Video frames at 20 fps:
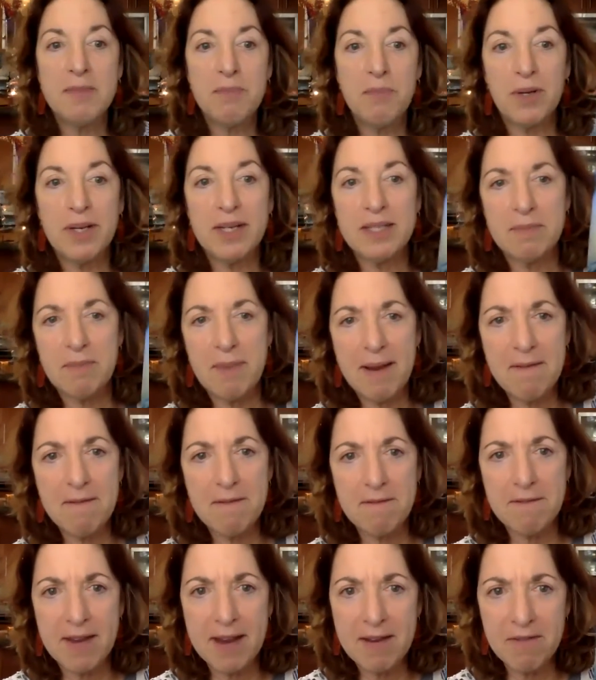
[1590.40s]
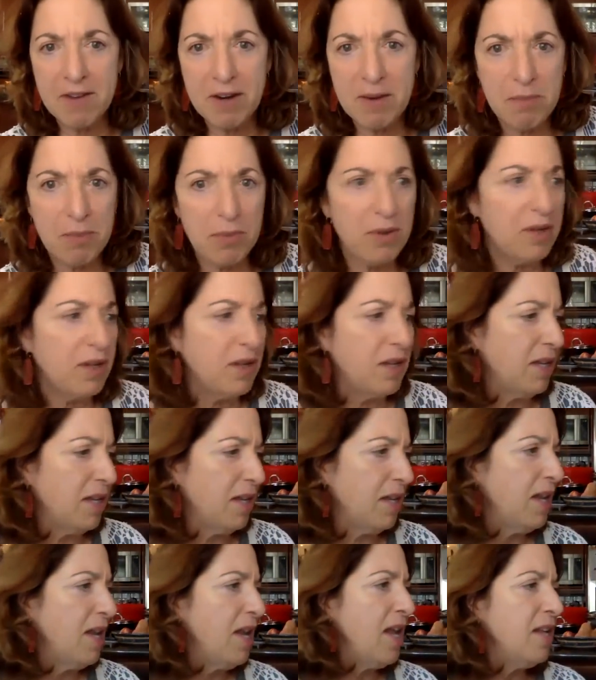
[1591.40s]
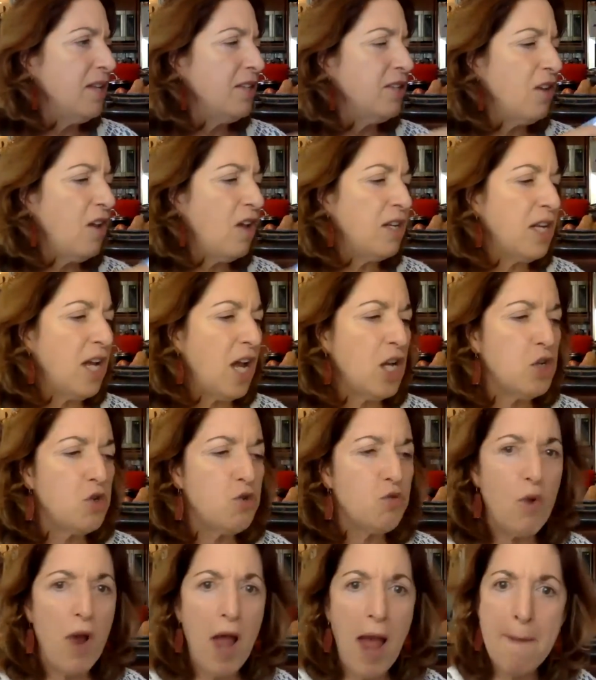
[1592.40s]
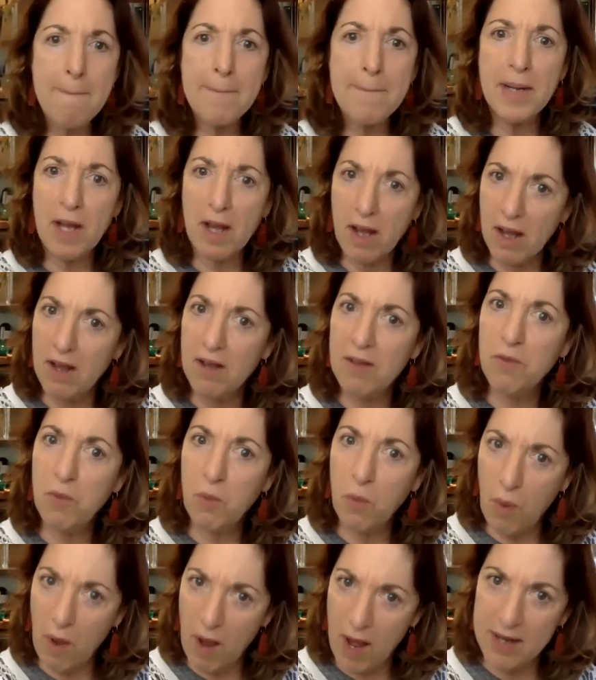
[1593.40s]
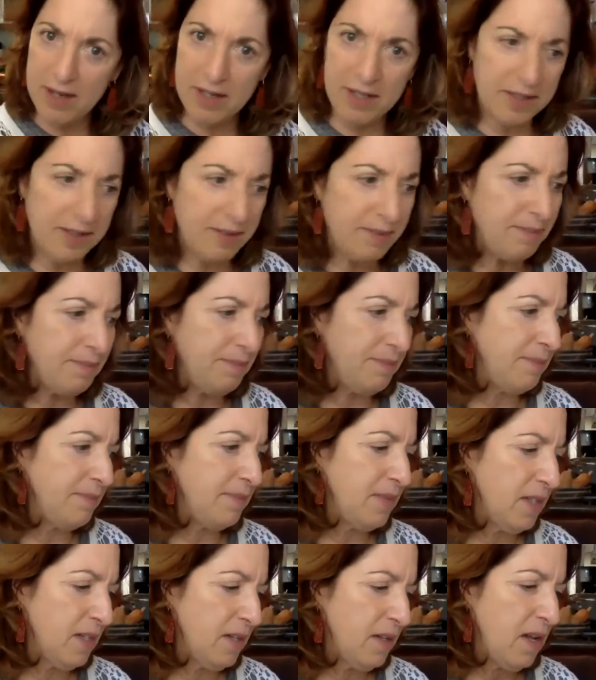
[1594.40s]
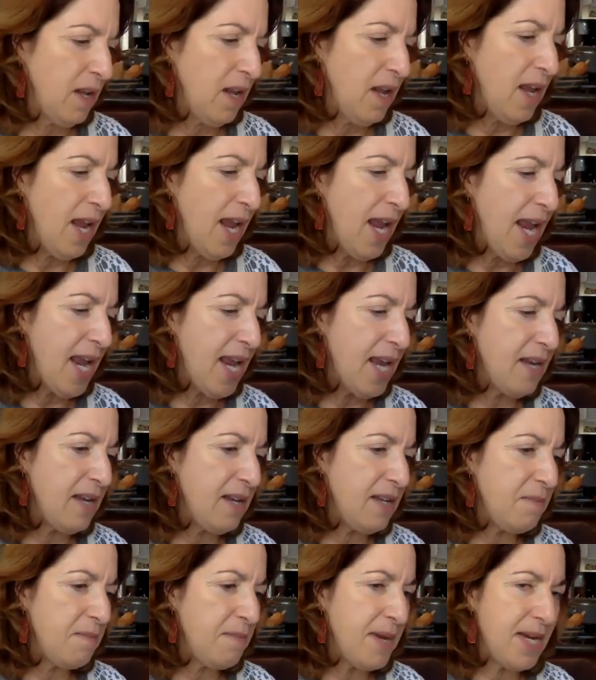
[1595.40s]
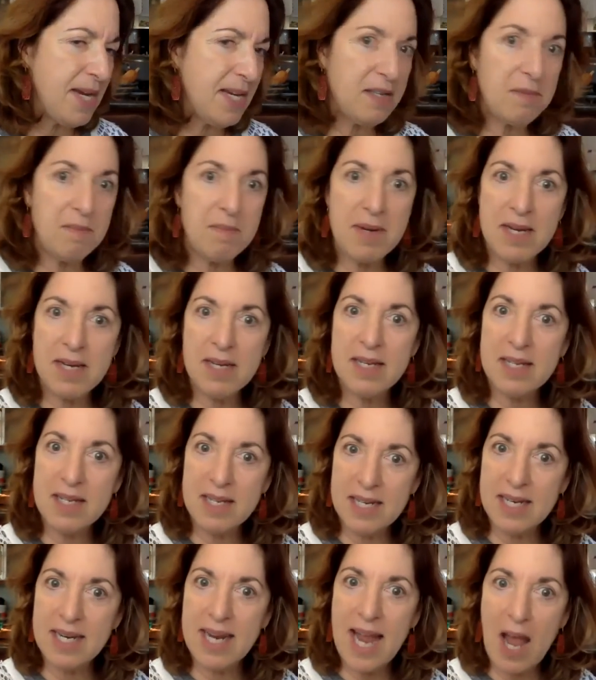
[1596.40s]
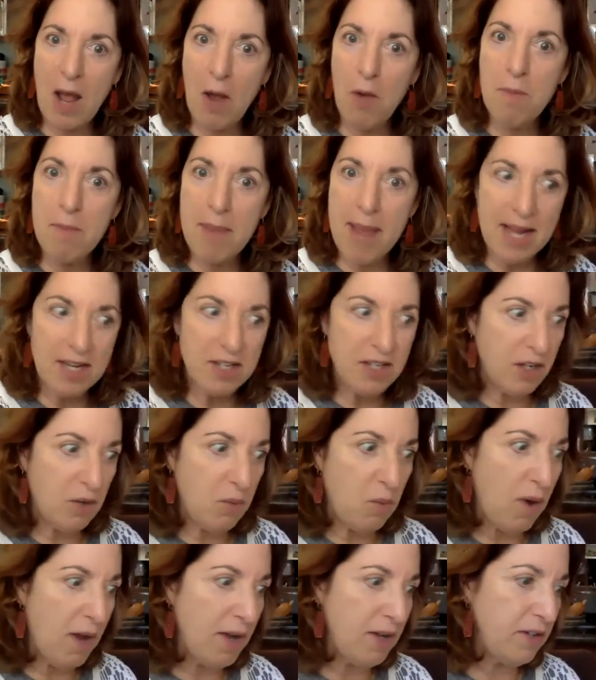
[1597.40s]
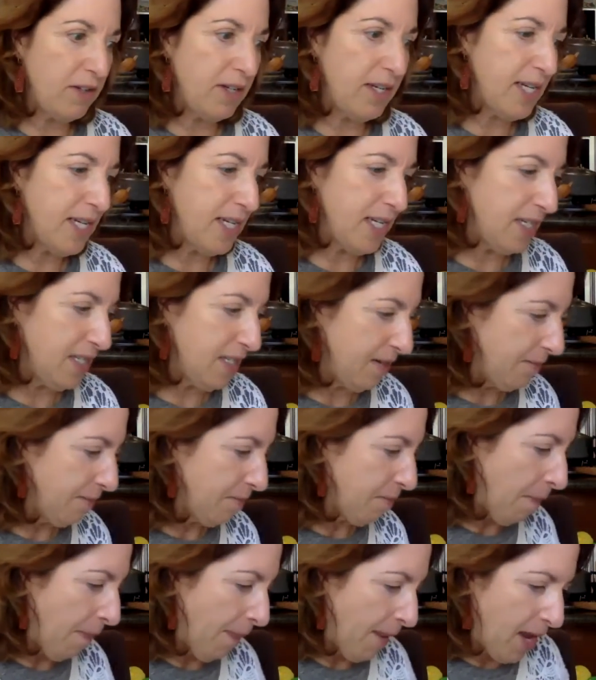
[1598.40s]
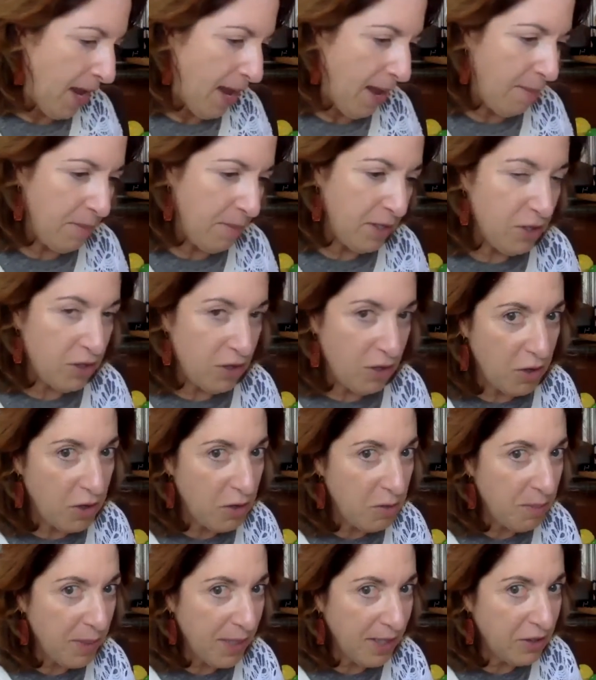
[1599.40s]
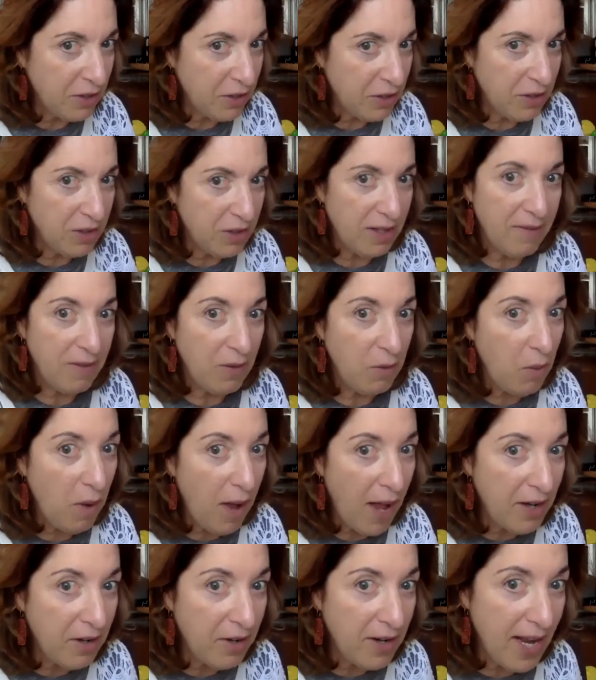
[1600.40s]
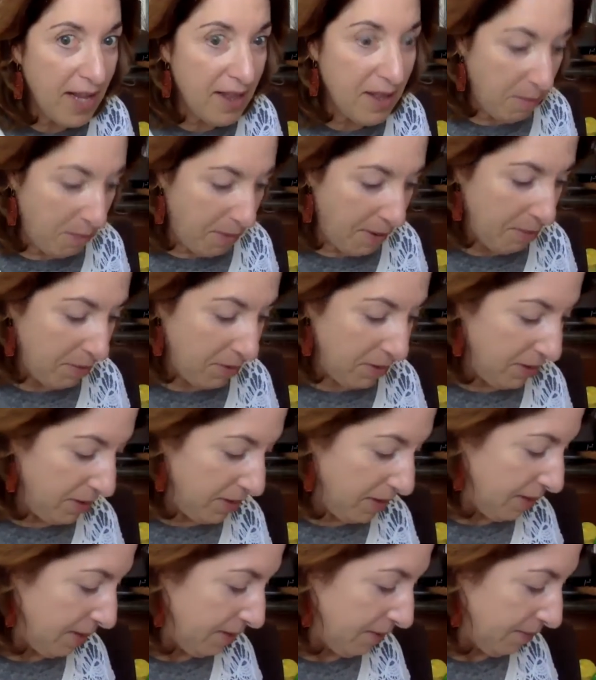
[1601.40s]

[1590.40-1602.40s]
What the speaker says: book is my favorite book. It's called A Drop of Water, and it makes me see how magic water is. I'm going to show you pictures of the water and the bubbles.